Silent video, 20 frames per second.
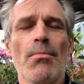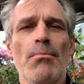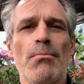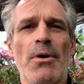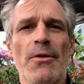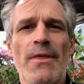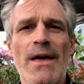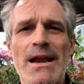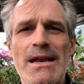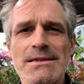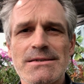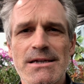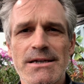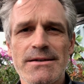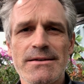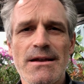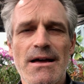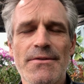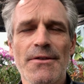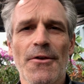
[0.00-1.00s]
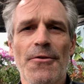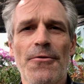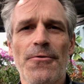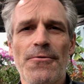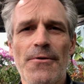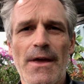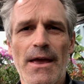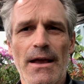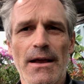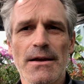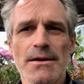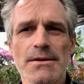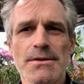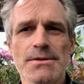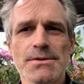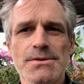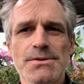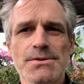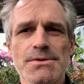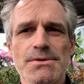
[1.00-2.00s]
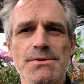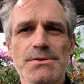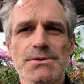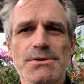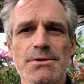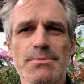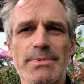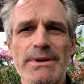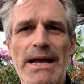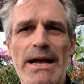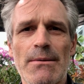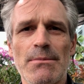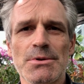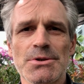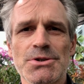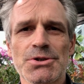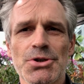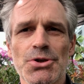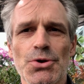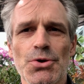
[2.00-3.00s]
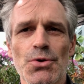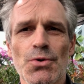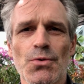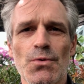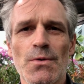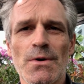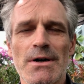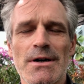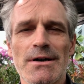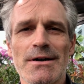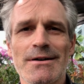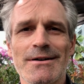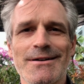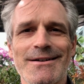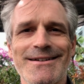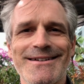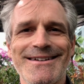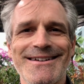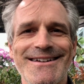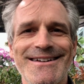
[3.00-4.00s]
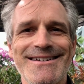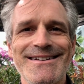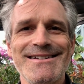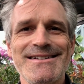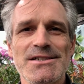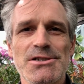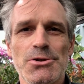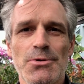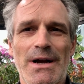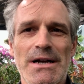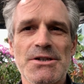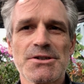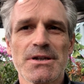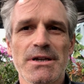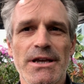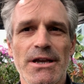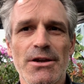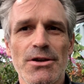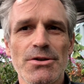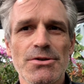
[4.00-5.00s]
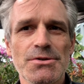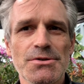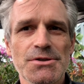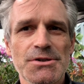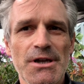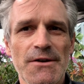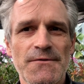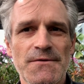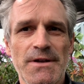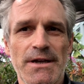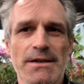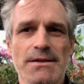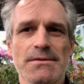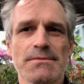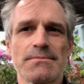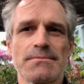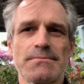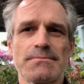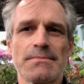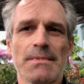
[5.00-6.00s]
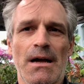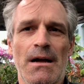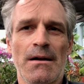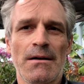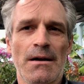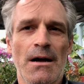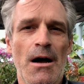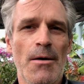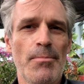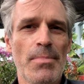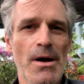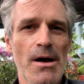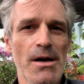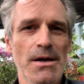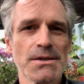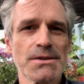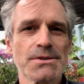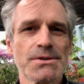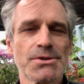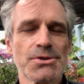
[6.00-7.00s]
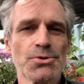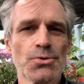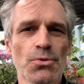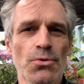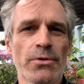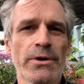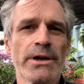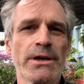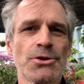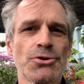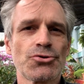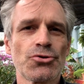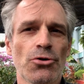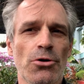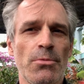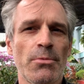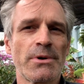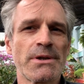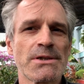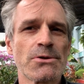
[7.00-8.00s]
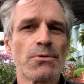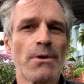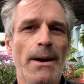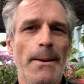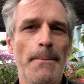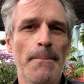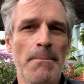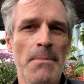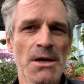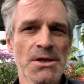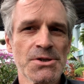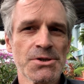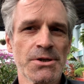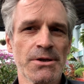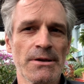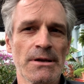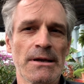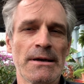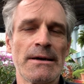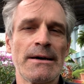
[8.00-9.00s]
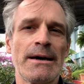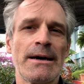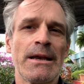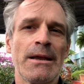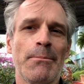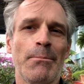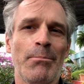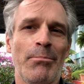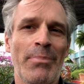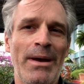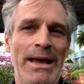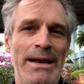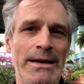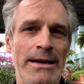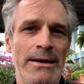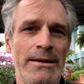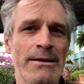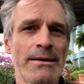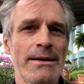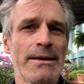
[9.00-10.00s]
But then it's another thing to be able to actually shift it. Our past story and trauma is quite muscular and embedded.